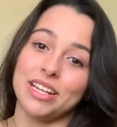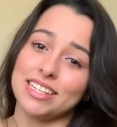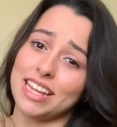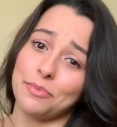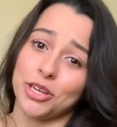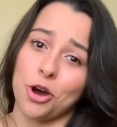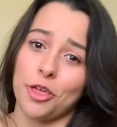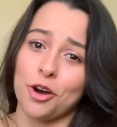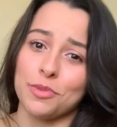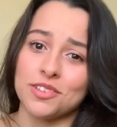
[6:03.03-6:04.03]
please let me know.
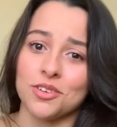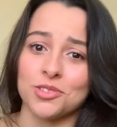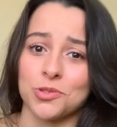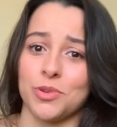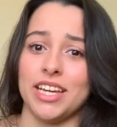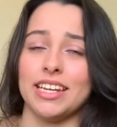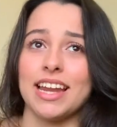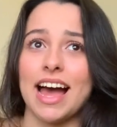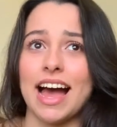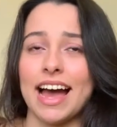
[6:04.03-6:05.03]
That would be so sweet.
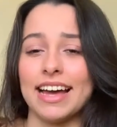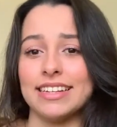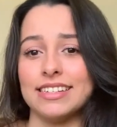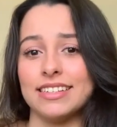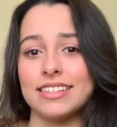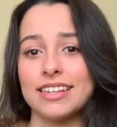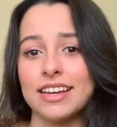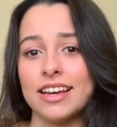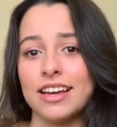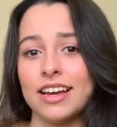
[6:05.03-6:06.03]
And
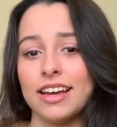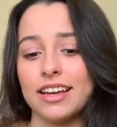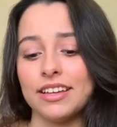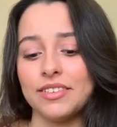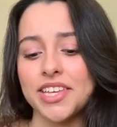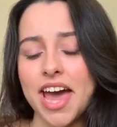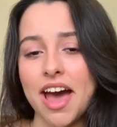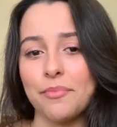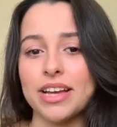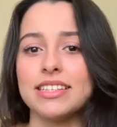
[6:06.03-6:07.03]

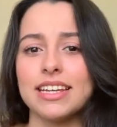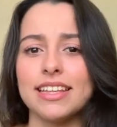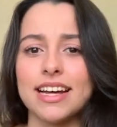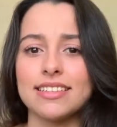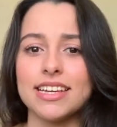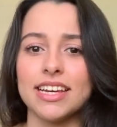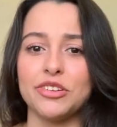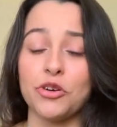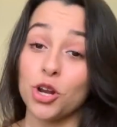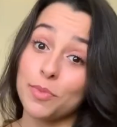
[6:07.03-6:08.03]
yeah, basically that's
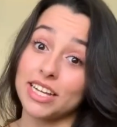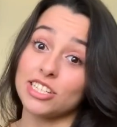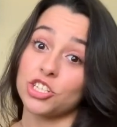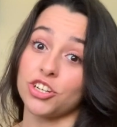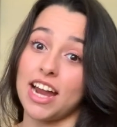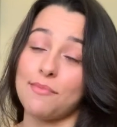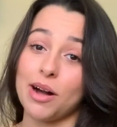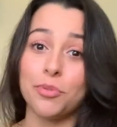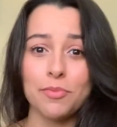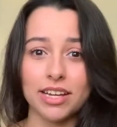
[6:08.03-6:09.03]
it. Follow my Instagram.
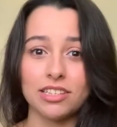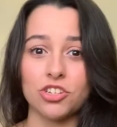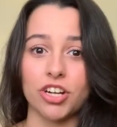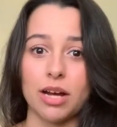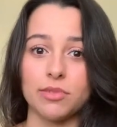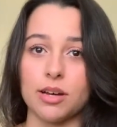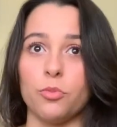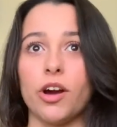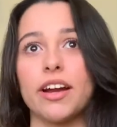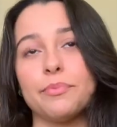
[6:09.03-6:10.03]
I'll put my Instagram
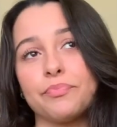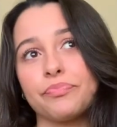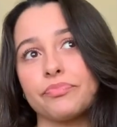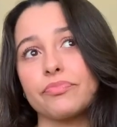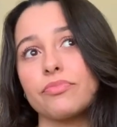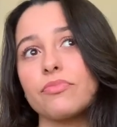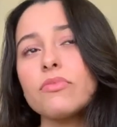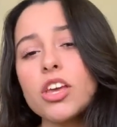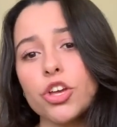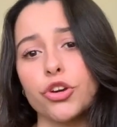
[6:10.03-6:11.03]
somewhere.
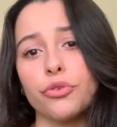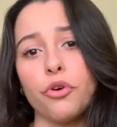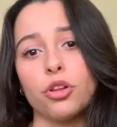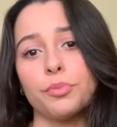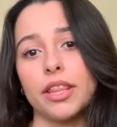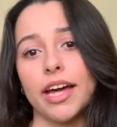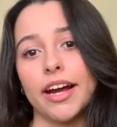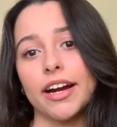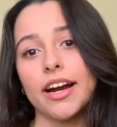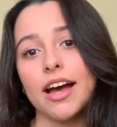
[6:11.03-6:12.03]
You can follow me
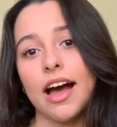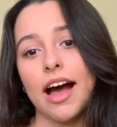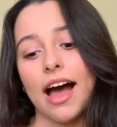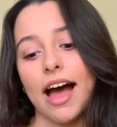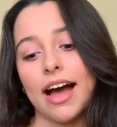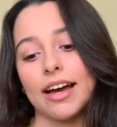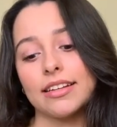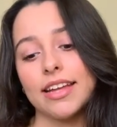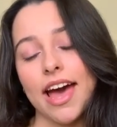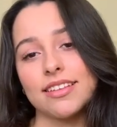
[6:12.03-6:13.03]
there.
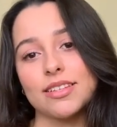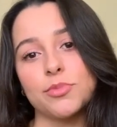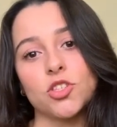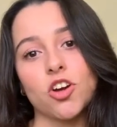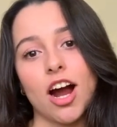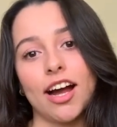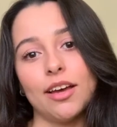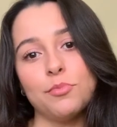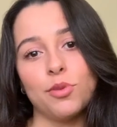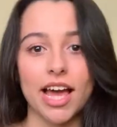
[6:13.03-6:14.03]
And yeah,
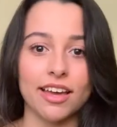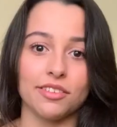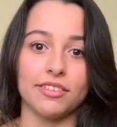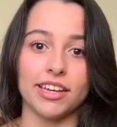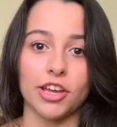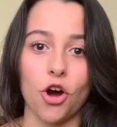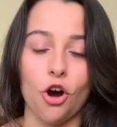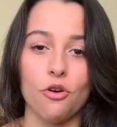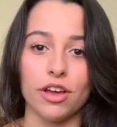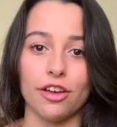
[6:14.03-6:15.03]
subscribe, like the
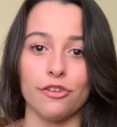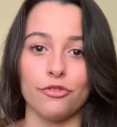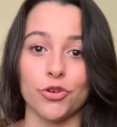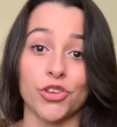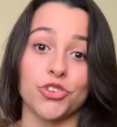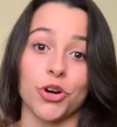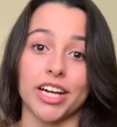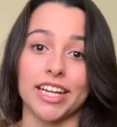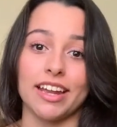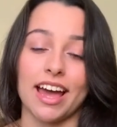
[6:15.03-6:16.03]
video if you
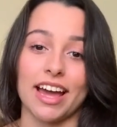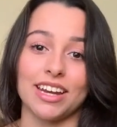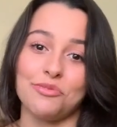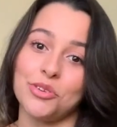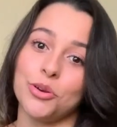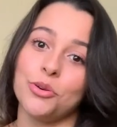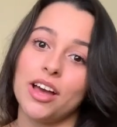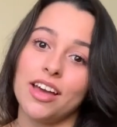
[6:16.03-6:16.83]
enjoyed it and if you